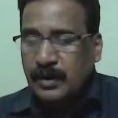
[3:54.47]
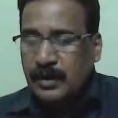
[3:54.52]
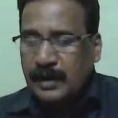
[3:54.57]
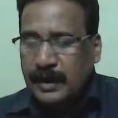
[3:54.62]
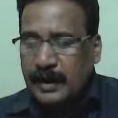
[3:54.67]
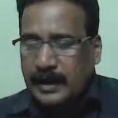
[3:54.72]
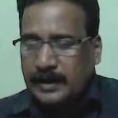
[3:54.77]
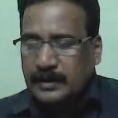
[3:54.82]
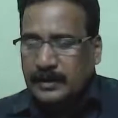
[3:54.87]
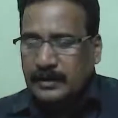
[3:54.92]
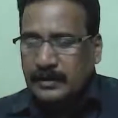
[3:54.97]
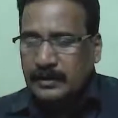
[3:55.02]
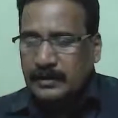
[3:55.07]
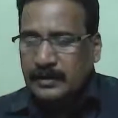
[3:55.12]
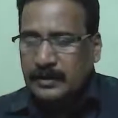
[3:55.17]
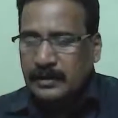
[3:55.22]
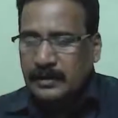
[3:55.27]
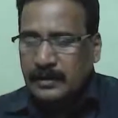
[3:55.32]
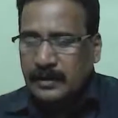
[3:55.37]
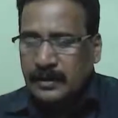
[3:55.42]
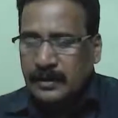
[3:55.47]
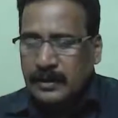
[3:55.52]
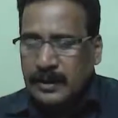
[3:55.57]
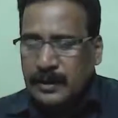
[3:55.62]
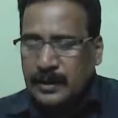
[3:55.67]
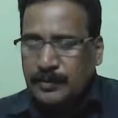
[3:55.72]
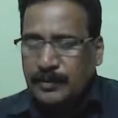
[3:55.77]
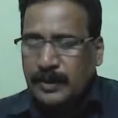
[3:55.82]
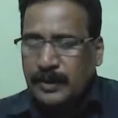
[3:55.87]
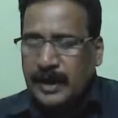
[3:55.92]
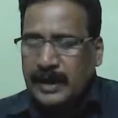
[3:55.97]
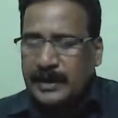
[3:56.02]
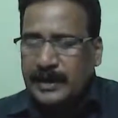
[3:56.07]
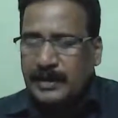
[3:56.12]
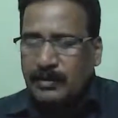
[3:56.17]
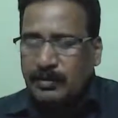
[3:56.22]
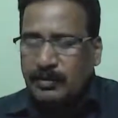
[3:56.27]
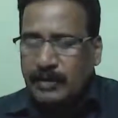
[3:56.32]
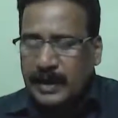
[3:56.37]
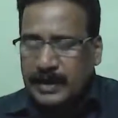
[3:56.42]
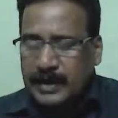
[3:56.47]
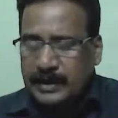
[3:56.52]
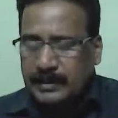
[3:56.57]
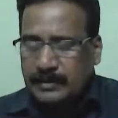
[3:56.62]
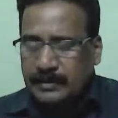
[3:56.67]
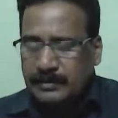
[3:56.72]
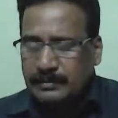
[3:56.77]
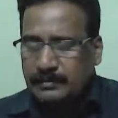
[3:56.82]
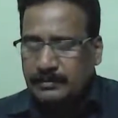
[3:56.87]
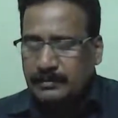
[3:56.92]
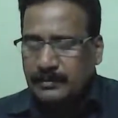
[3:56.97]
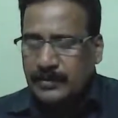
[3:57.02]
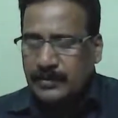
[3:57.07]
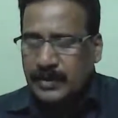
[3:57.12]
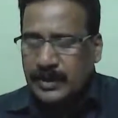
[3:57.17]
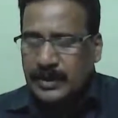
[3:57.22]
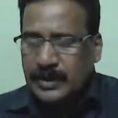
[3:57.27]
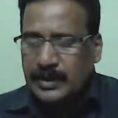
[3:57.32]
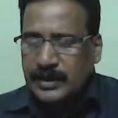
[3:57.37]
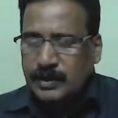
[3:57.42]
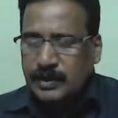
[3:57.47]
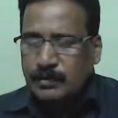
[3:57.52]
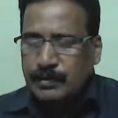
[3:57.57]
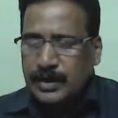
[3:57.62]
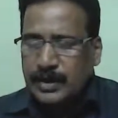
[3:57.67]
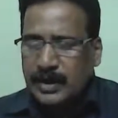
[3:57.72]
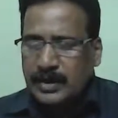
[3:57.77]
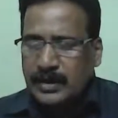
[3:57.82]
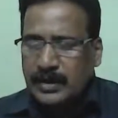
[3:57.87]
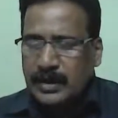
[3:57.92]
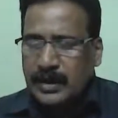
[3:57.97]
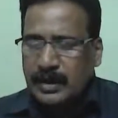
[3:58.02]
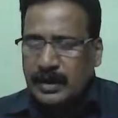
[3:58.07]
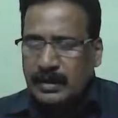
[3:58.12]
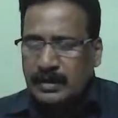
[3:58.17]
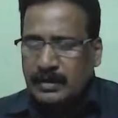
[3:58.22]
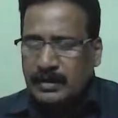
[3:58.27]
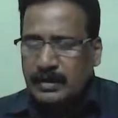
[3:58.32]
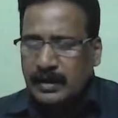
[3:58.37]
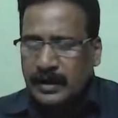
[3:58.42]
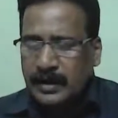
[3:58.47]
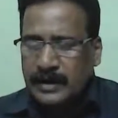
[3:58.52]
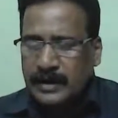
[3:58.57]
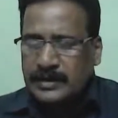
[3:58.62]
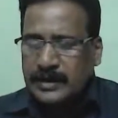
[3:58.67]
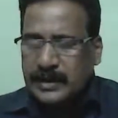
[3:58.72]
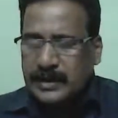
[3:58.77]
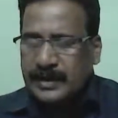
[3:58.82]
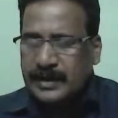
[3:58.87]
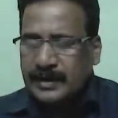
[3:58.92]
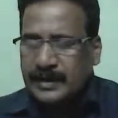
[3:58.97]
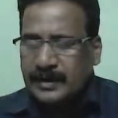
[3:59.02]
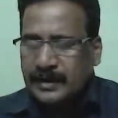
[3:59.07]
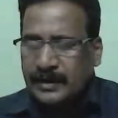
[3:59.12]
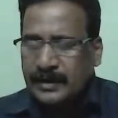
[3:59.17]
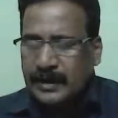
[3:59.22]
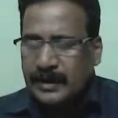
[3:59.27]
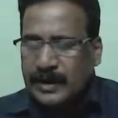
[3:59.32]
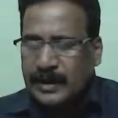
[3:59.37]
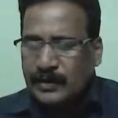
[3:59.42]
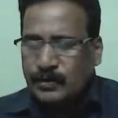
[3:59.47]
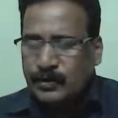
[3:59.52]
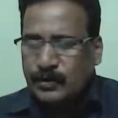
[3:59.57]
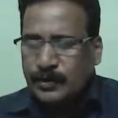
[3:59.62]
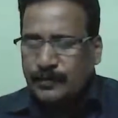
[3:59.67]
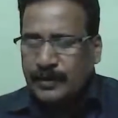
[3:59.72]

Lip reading: n, if you write 1 in a numerator, sorry, a to the